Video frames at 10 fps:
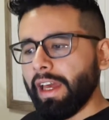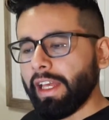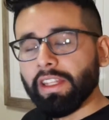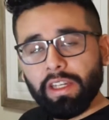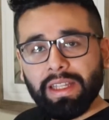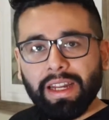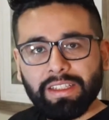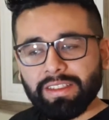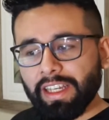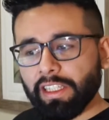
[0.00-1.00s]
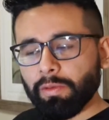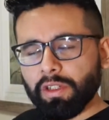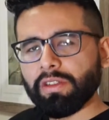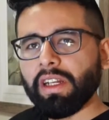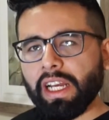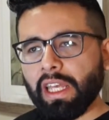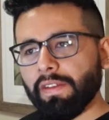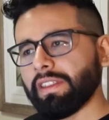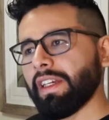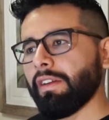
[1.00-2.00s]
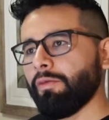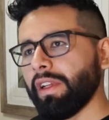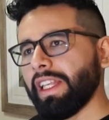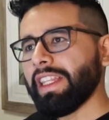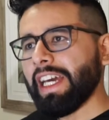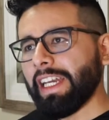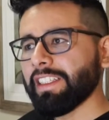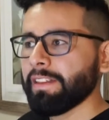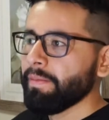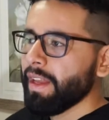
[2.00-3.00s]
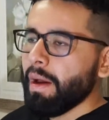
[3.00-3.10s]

in the United States, which is going to give us a really nice